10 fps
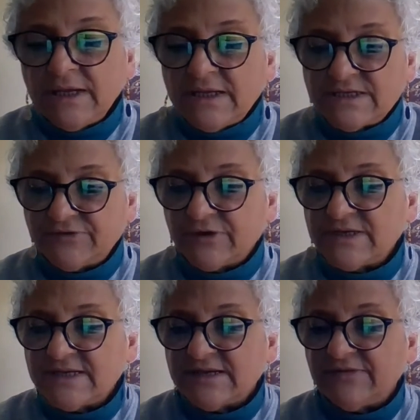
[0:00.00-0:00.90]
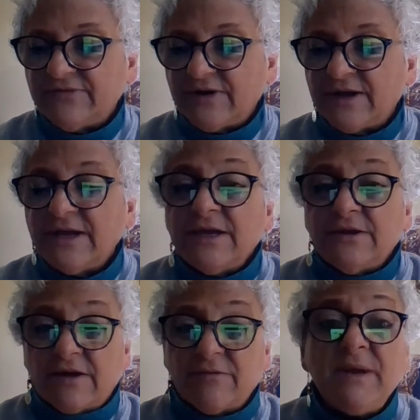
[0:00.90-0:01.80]
So for instance, if
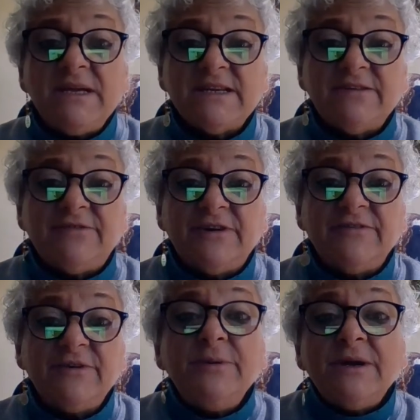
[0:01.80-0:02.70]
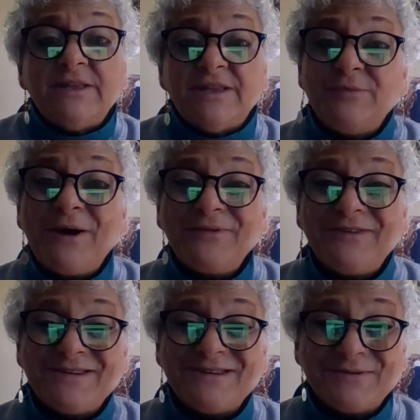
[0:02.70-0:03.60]
you have a pizza in front of you, then your mouth
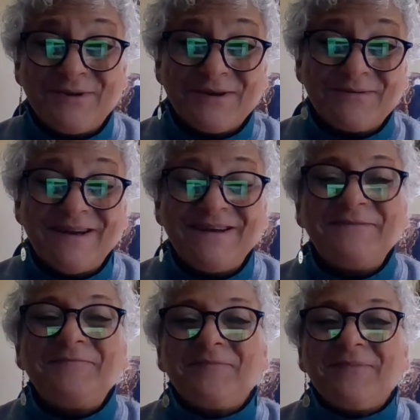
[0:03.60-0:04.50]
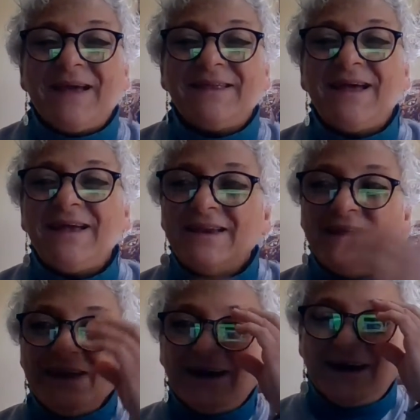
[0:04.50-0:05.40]
starts to water, right? And then
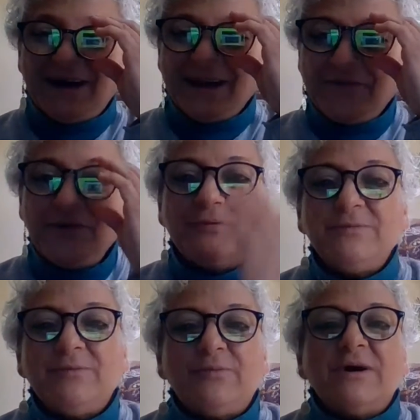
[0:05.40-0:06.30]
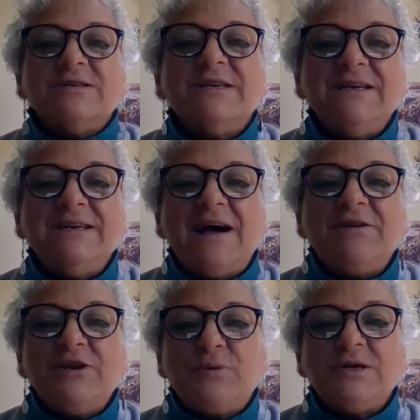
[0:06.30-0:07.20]
if you are sitting down
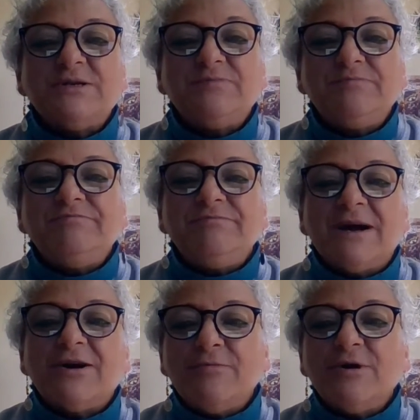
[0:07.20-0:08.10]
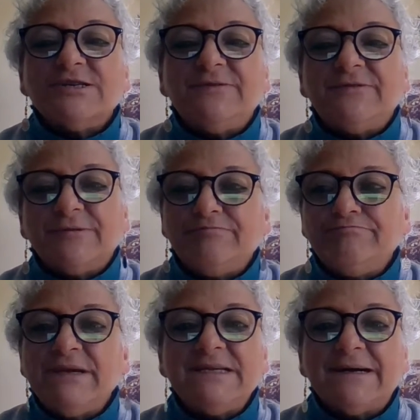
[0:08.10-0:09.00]
and you watch a commercial for
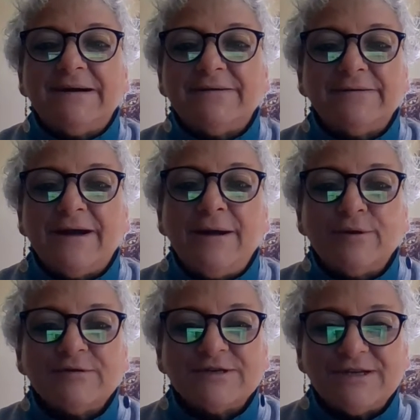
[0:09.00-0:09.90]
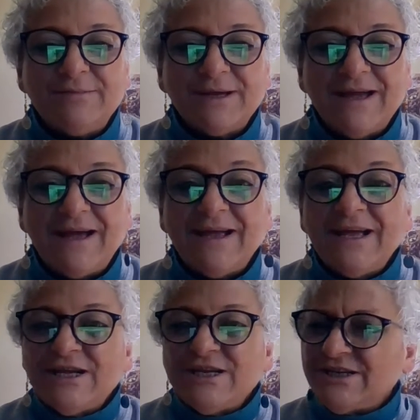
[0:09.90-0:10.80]
Pizza Hut or Domino's or something like that,
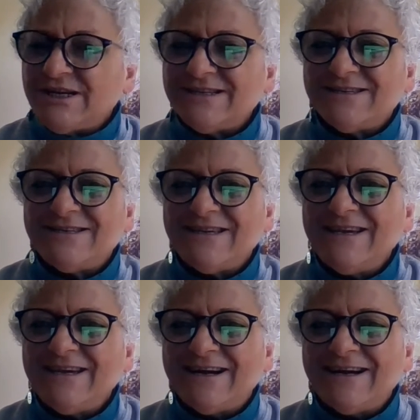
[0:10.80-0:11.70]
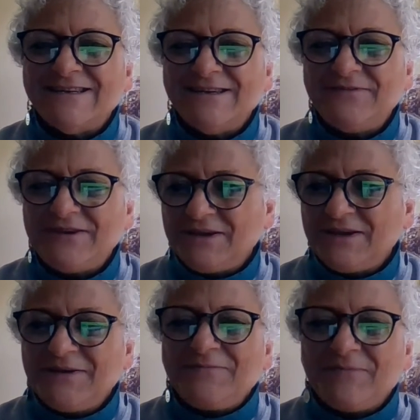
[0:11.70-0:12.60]
just seeing it on TV
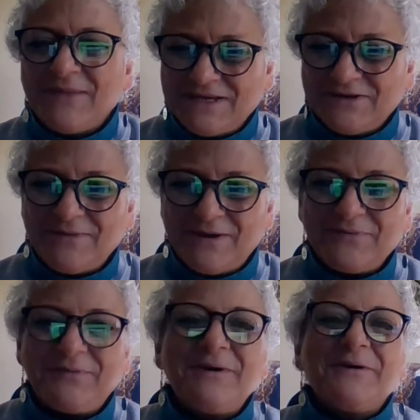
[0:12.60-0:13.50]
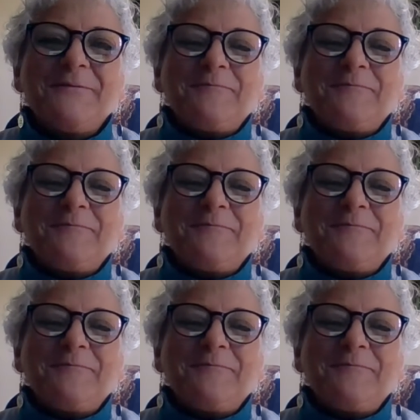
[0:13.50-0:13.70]
makes your mouth water.